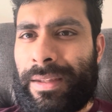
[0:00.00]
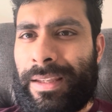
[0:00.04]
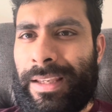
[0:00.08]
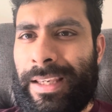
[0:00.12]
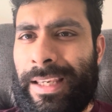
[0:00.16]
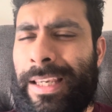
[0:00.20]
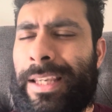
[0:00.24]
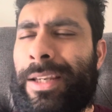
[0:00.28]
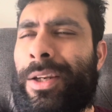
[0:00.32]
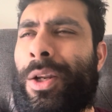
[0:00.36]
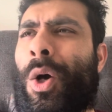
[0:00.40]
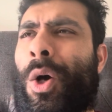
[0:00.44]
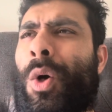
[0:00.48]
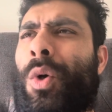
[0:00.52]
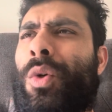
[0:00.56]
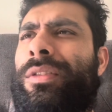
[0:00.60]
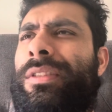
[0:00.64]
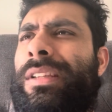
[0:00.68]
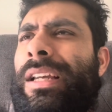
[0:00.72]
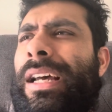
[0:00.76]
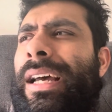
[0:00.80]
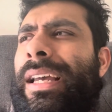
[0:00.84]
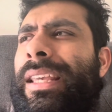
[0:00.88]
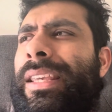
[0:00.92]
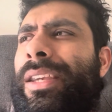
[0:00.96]
He knows
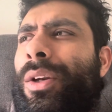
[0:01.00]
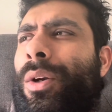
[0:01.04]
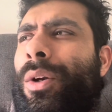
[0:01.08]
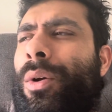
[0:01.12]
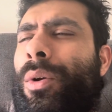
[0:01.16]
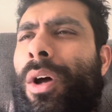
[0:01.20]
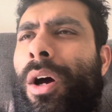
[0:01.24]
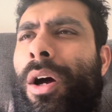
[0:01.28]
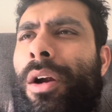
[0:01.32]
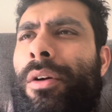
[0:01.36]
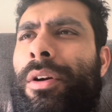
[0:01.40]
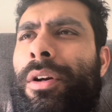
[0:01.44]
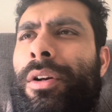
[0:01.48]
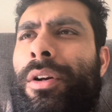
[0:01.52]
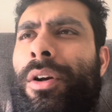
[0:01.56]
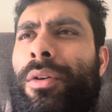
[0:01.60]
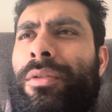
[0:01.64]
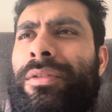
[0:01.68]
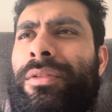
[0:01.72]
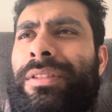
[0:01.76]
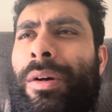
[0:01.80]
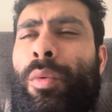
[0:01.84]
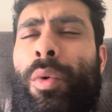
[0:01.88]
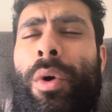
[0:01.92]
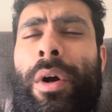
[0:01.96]
that, you know, Lara
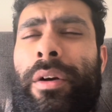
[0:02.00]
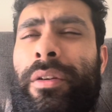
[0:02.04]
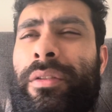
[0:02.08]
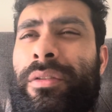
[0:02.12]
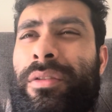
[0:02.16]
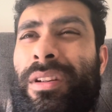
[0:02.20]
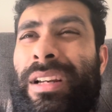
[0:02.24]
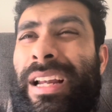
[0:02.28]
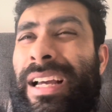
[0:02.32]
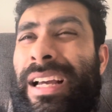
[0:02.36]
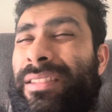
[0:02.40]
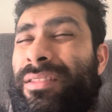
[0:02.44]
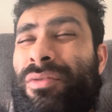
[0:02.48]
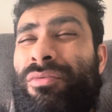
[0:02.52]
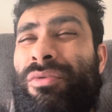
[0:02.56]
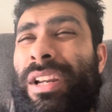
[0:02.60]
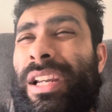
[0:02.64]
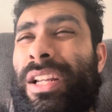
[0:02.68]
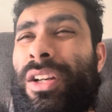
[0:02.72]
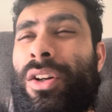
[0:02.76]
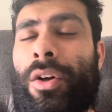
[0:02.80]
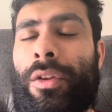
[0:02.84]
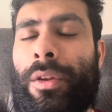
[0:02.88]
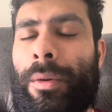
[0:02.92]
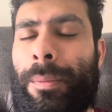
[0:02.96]
knows that Warrington hasn't
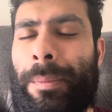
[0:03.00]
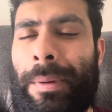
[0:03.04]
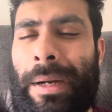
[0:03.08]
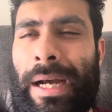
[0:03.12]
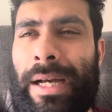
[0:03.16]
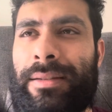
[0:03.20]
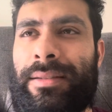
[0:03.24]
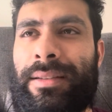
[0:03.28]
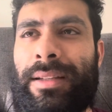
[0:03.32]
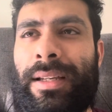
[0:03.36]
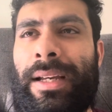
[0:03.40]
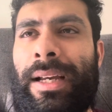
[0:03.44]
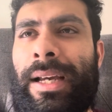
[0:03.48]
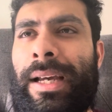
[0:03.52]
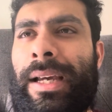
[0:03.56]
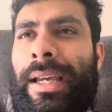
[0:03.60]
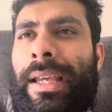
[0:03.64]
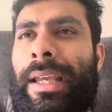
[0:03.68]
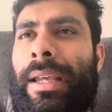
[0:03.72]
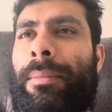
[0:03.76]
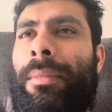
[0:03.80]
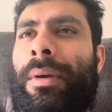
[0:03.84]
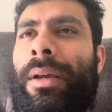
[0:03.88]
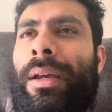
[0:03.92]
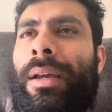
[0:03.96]
really got the power to hurt
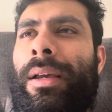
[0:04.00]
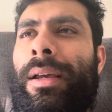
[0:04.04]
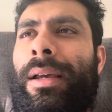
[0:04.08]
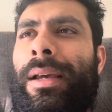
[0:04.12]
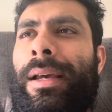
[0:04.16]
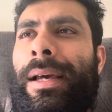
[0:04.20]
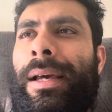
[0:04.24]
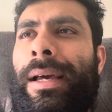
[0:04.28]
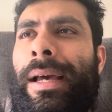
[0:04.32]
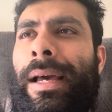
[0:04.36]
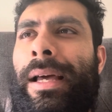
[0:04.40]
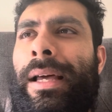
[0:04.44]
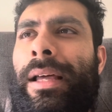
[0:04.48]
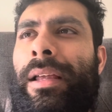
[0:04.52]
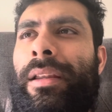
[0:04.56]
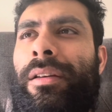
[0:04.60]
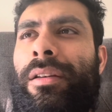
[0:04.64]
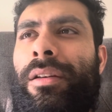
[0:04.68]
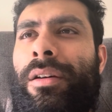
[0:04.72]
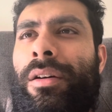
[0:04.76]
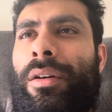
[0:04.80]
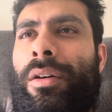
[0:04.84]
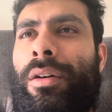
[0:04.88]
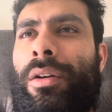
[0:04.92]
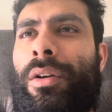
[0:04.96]
him. And
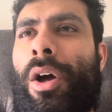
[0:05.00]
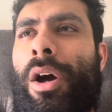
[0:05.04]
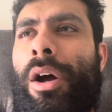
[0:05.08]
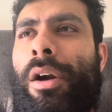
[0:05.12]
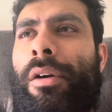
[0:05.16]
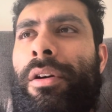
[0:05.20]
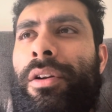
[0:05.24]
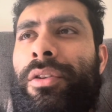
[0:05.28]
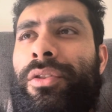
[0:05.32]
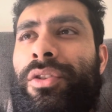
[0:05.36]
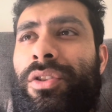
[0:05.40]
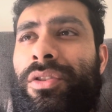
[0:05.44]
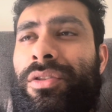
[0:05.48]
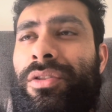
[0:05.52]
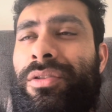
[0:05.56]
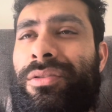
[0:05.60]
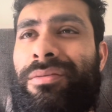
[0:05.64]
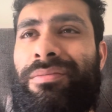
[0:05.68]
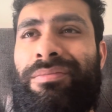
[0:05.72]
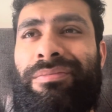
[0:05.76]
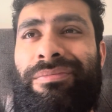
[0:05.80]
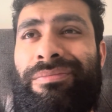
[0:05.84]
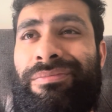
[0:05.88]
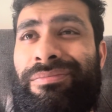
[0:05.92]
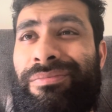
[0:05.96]
uh, Lara
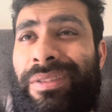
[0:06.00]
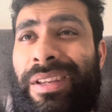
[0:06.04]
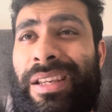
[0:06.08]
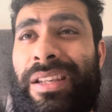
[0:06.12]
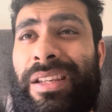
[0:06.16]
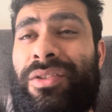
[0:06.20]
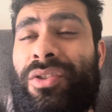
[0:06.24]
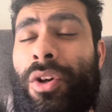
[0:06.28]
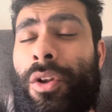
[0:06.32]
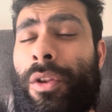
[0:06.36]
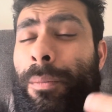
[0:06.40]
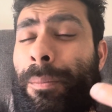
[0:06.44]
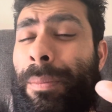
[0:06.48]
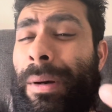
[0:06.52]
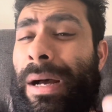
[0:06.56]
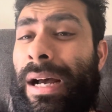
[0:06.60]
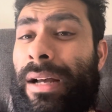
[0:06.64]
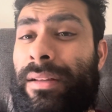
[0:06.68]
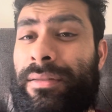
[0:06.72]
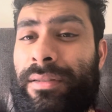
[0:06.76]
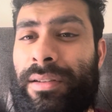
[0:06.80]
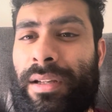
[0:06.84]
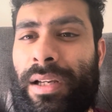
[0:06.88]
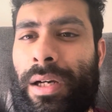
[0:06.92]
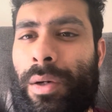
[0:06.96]
just, he's got the
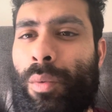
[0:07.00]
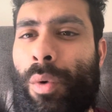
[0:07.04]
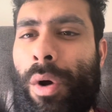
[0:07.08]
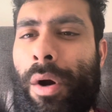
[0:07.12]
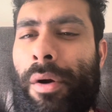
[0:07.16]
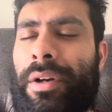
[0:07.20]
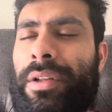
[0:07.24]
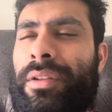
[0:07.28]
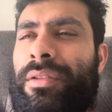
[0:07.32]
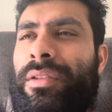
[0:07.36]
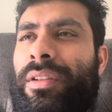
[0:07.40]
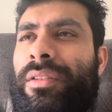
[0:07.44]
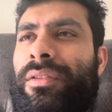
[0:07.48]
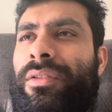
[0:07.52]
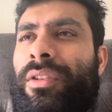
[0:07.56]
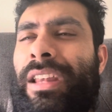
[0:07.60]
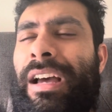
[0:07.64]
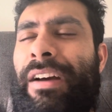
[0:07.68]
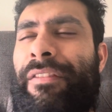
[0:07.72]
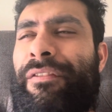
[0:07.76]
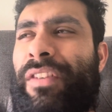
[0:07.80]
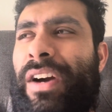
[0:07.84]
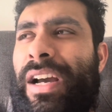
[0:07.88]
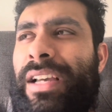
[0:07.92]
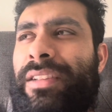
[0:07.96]
power to hurt Warrington. So
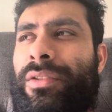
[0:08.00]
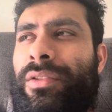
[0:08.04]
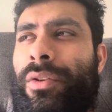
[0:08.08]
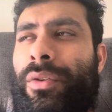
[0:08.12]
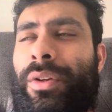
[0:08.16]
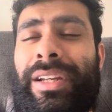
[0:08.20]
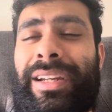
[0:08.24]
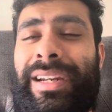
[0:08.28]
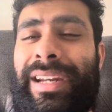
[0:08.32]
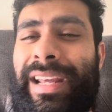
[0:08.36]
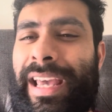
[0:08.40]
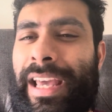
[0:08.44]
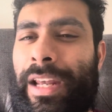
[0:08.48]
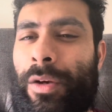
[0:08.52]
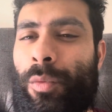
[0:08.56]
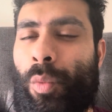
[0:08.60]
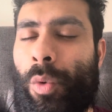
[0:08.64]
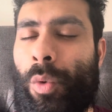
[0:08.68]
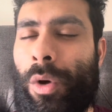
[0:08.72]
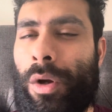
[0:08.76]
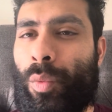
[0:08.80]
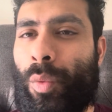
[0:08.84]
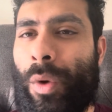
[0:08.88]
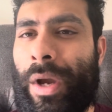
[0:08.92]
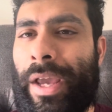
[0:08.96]
that fight's only going to end
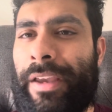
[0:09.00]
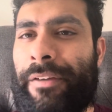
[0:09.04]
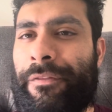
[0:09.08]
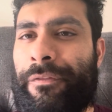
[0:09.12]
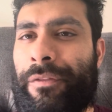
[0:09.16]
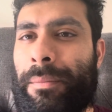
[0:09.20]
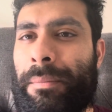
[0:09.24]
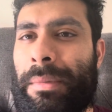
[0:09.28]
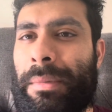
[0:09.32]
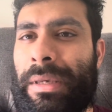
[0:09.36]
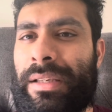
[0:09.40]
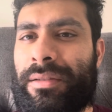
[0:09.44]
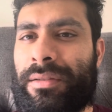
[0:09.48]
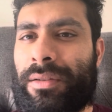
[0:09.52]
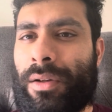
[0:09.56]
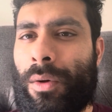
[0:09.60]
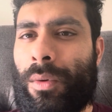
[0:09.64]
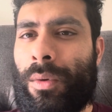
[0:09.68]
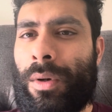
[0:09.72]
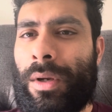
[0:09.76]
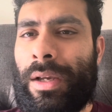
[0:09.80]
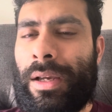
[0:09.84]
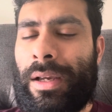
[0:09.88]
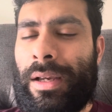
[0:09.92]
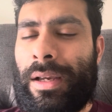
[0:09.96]
one way for me.
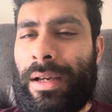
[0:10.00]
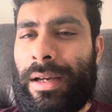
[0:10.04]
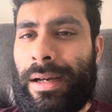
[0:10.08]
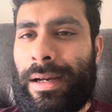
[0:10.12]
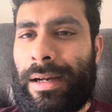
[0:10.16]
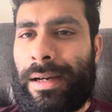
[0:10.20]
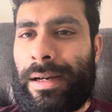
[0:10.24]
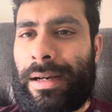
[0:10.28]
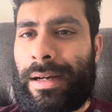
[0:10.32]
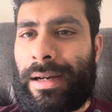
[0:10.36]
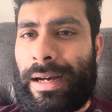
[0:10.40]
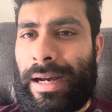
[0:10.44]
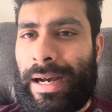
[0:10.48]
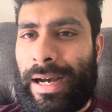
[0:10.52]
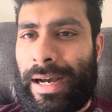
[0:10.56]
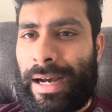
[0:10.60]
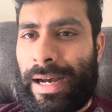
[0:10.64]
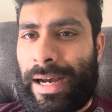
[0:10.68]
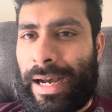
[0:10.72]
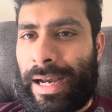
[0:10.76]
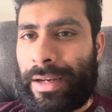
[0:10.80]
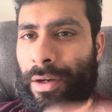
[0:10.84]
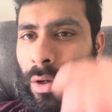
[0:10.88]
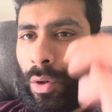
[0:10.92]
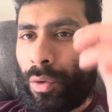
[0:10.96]
So uh,
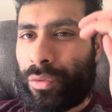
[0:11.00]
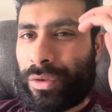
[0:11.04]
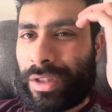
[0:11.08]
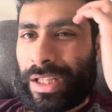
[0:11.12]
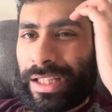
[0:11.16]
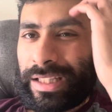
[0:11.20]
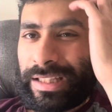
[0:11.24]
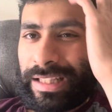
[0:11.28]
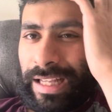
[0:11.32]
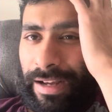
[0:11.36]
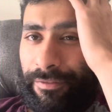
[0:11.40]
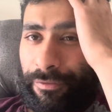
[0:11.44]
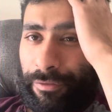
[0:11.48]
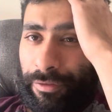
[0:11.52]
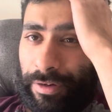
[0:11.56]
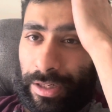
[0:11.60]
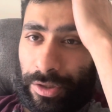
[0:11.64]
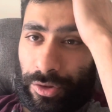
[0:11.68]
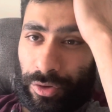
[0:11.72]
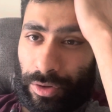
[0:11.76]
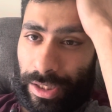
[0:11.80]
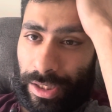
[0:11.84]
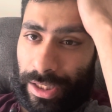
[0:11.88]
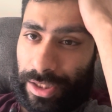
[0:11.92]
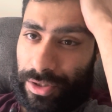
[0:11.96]
I don't think that re
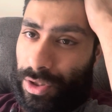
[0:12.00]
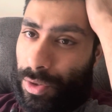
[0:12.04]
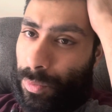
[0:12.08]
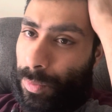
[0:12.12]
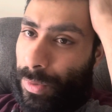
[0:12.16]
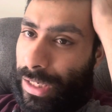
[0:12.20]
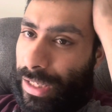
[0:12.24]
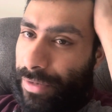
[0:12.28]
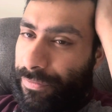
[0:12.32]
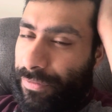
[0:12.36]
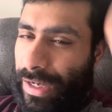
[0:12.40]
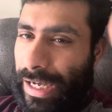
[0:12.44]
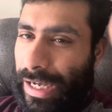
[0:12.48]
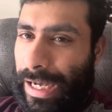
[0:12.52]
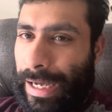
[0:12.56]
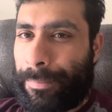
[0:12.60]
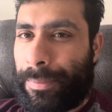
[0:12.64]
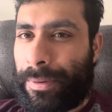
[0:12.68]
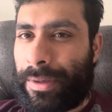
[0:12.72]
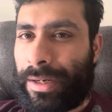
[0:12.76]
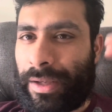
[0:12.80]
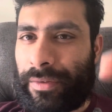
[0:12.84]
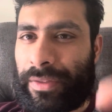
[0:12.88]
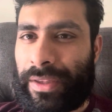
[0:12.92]
trilogy will ever happen.